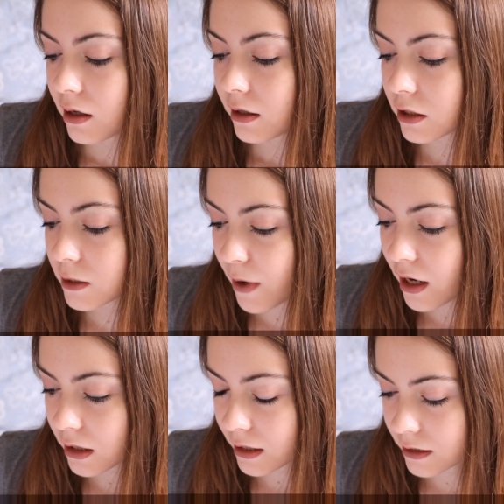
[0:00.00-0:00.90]

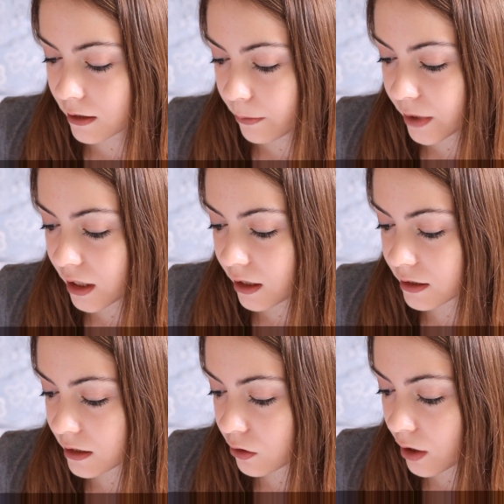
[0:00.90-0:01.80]
Despite this, Emilia
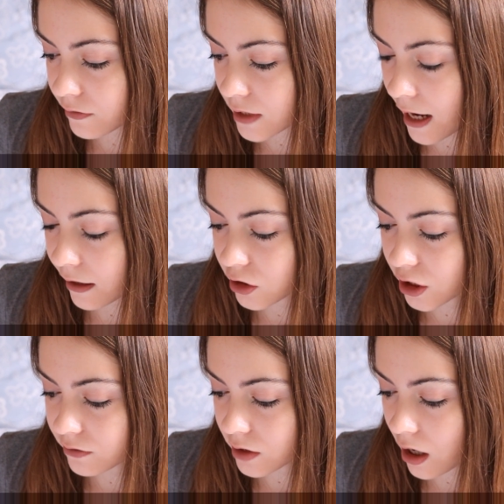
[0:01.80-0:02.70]
still gives the
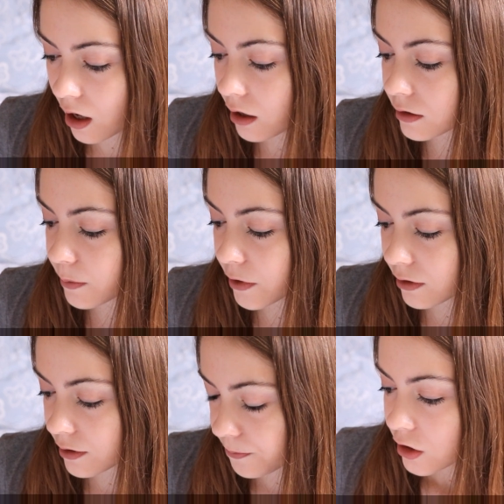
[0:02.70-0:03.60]
handkerchief to her
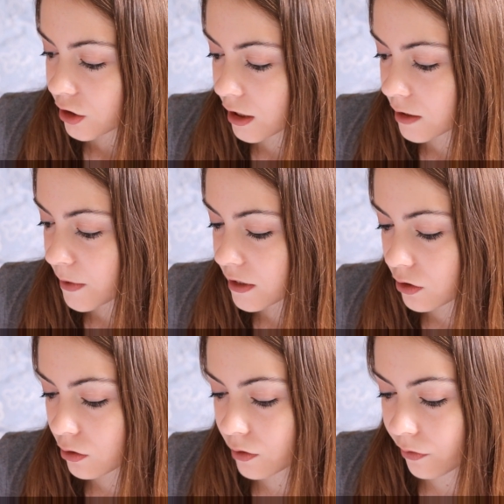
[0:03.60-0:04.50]
husband. Shakespeare's
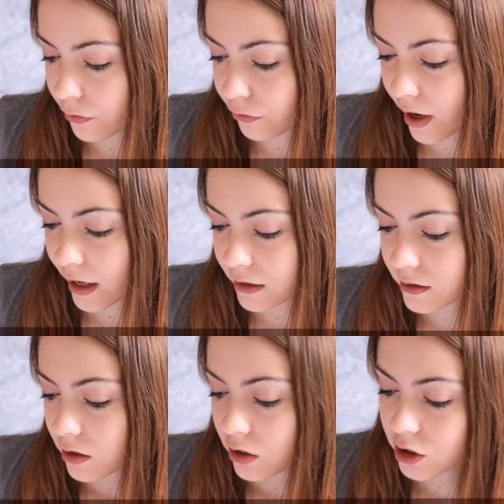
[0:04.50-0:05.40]
use of the
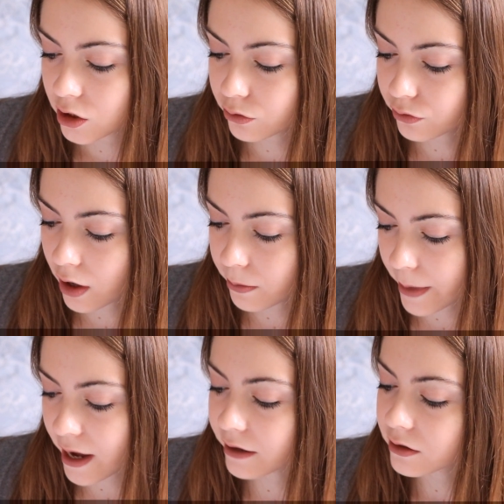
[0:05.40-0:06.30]
phrase, she'll run
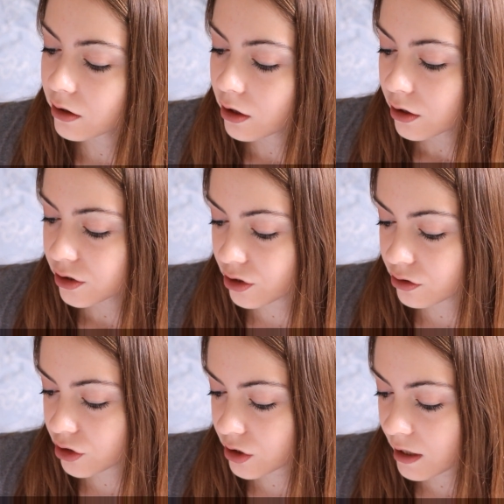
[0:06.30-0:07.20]
mad,
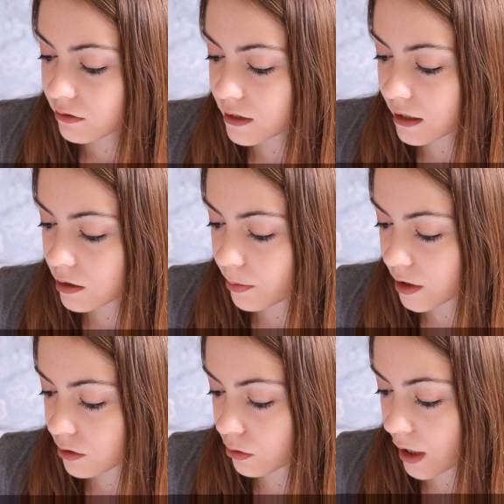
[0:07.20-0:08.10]
shows just how
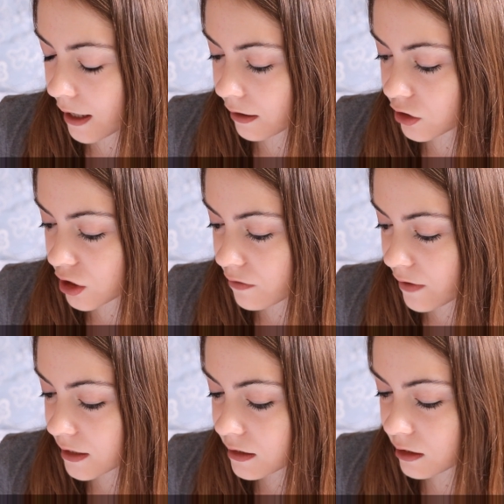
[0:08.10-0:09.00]
sentimental the handkerchief
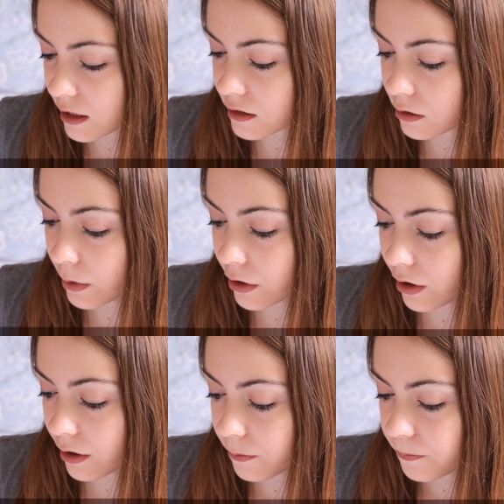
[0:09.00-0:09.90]
is to Desdemona.